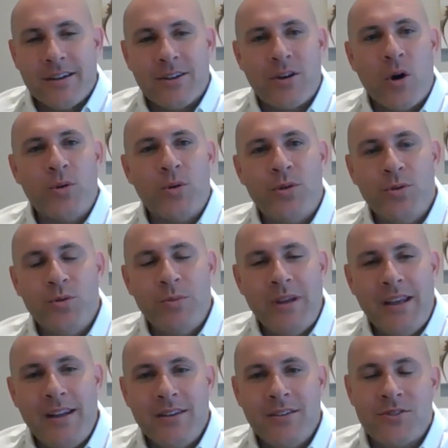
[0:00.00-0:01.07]
go-to
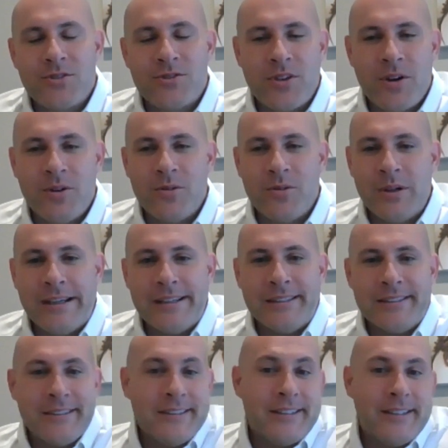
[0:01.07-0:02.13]
meetings, so
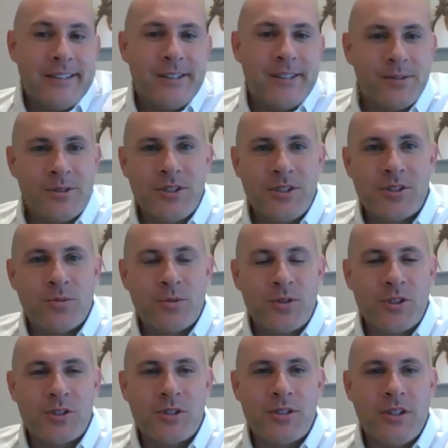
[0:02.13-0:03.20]
we're
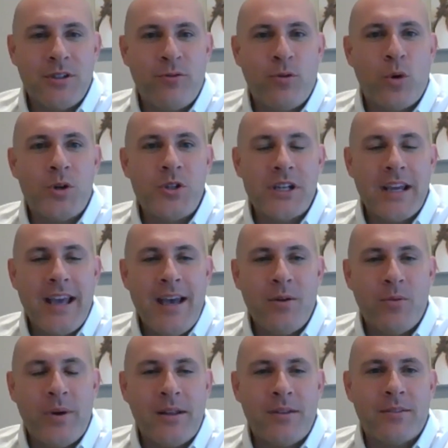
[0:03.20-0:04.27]
just forging ahead,
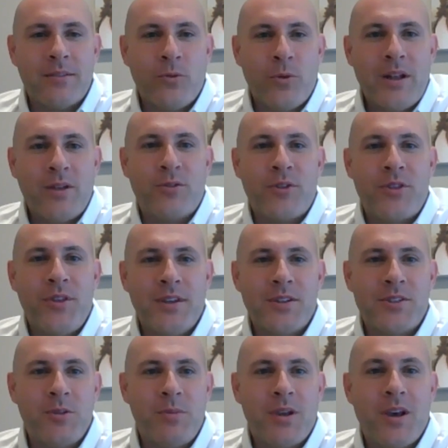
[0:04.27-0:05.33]
waiting for things
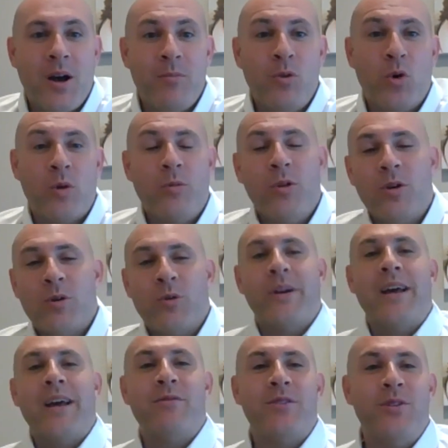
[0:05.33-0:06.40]
to become normal or
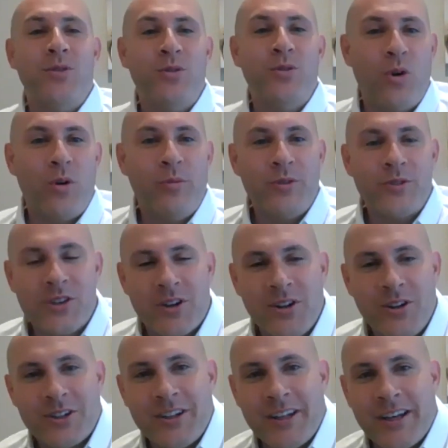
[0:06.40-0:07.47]
whatever the new normal is going to
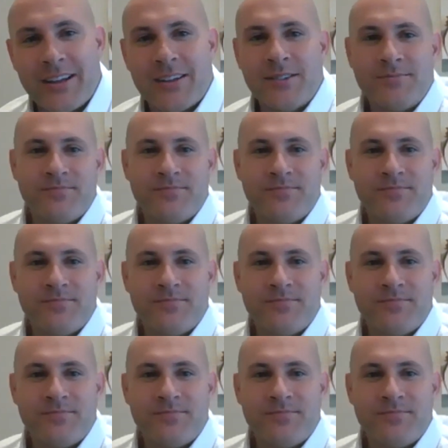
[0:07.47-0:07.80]
look like.